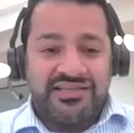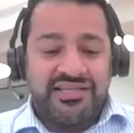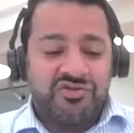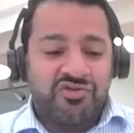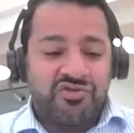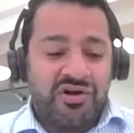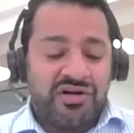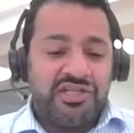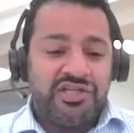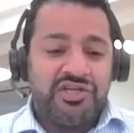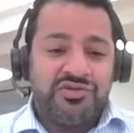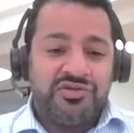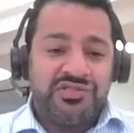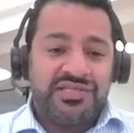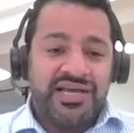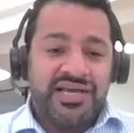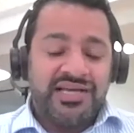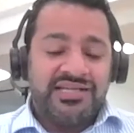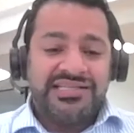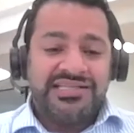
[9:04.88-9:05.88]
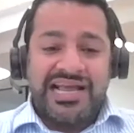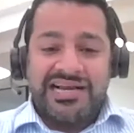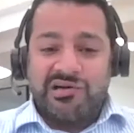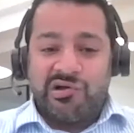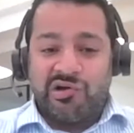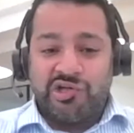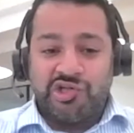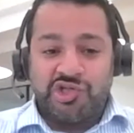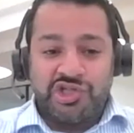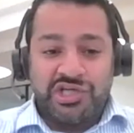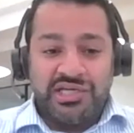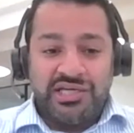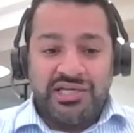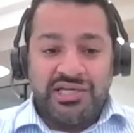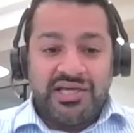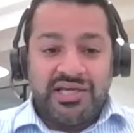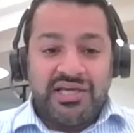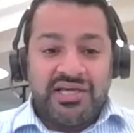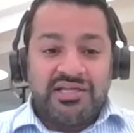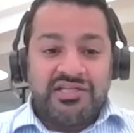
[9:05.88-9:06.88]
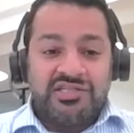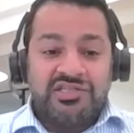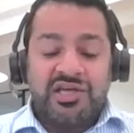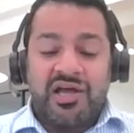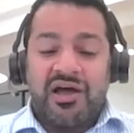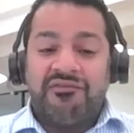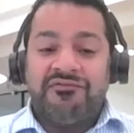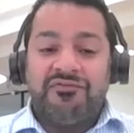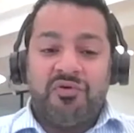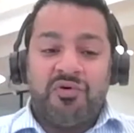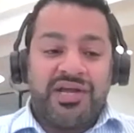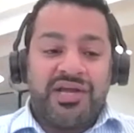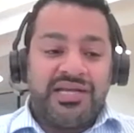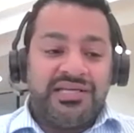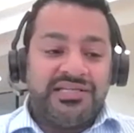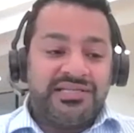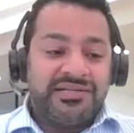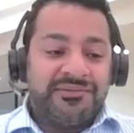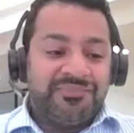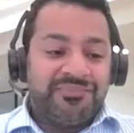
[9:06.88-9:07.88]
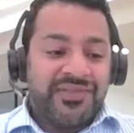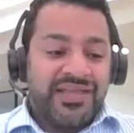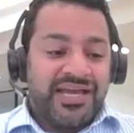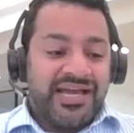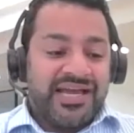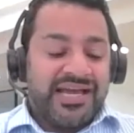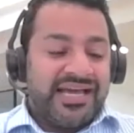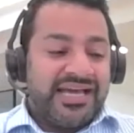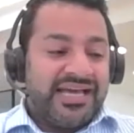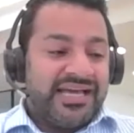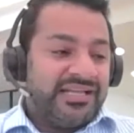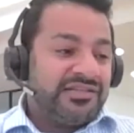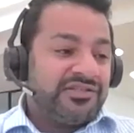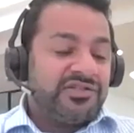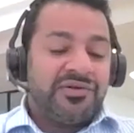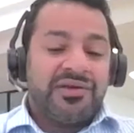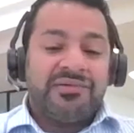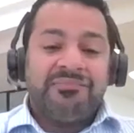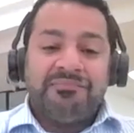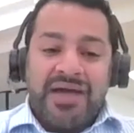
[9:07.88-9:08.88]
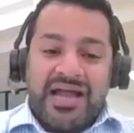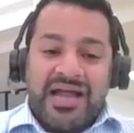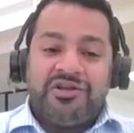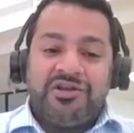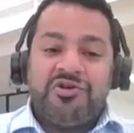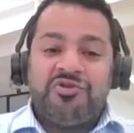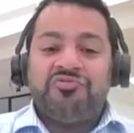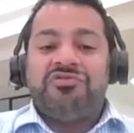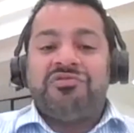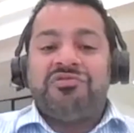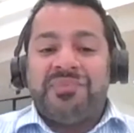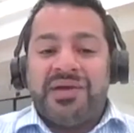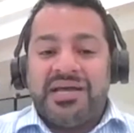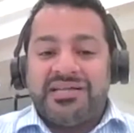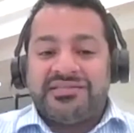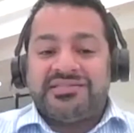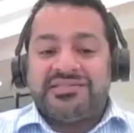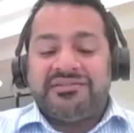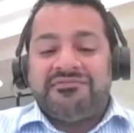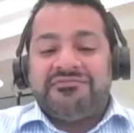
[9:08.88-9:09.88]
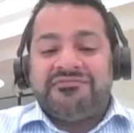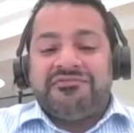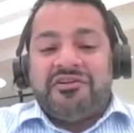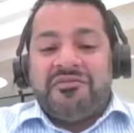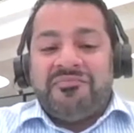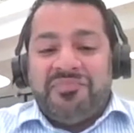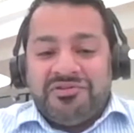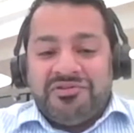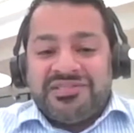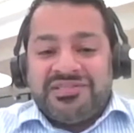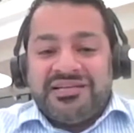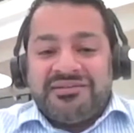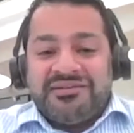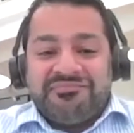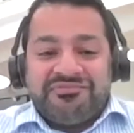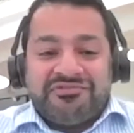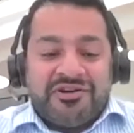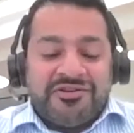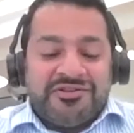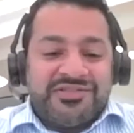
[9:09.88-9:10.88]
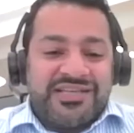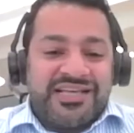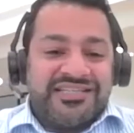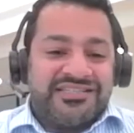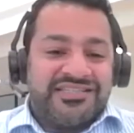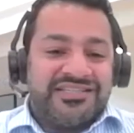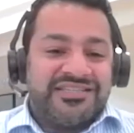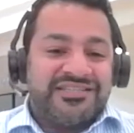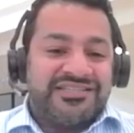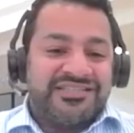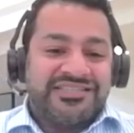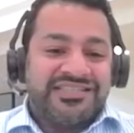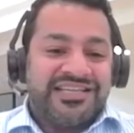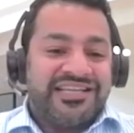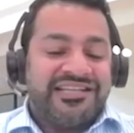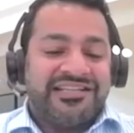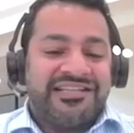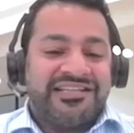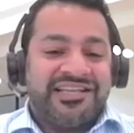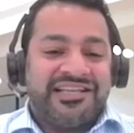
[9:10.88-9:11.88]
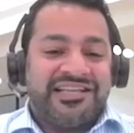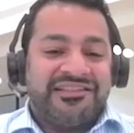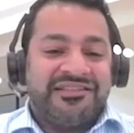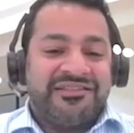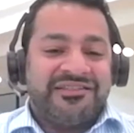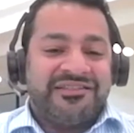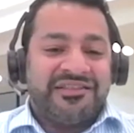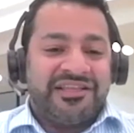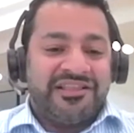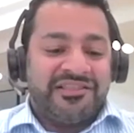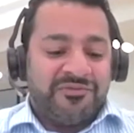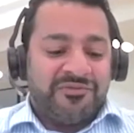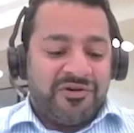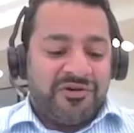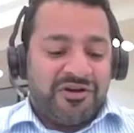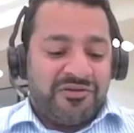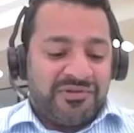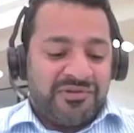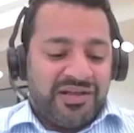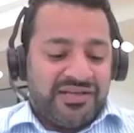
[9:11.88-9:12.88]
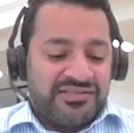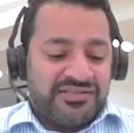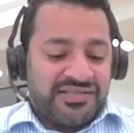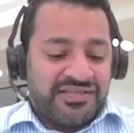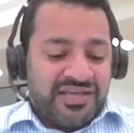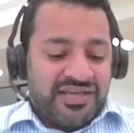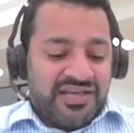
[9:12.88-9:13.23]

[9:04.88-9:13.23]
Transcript: They're trying to use technology to avoid doing manual, repetitive, robotic processes in the workplace.